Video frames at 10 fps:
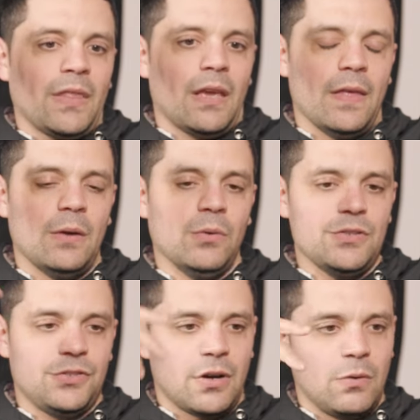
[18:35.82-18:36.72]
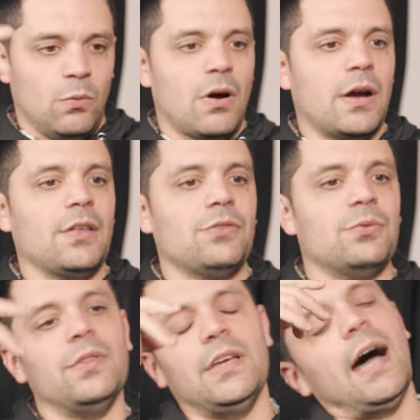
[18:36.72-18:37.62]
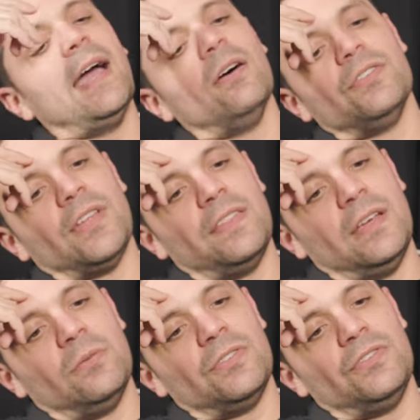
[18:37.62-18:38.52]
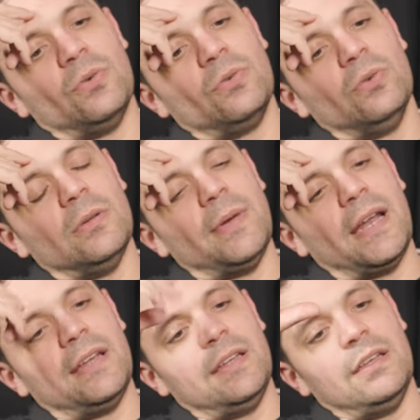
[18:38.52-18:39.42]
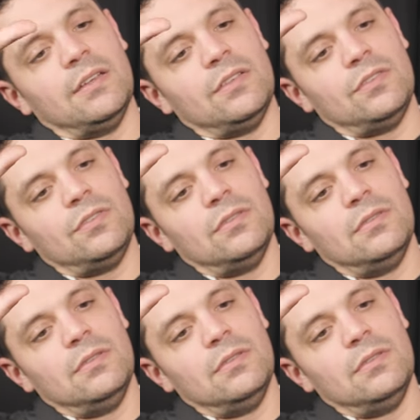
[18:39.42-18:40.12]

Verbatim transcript: And then when you start walking through the aisles, I think what's so cool about it is